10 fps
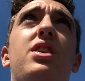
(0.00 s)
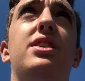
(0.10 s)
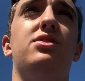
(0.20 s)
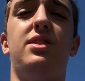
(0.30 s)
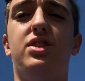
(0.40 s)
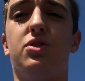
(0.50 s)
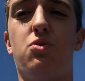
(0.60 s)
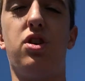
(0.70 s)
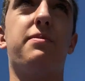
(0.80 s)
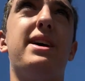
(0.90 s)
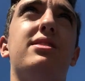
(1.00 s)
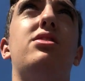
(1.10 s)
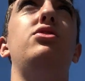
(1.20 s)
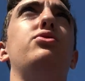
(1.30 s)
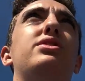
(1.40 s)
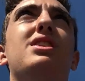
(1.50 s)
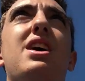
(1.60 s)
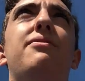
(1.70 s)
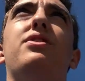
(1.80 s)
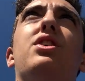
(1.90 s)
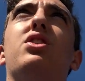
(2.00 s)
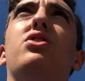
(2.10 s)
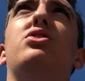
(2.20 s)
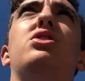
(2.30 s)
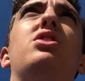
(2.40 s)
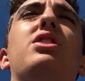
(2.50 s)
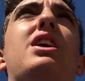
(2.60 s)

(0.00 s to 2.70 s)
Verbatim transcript: Alright, so I just walked past the new sign for the coaster.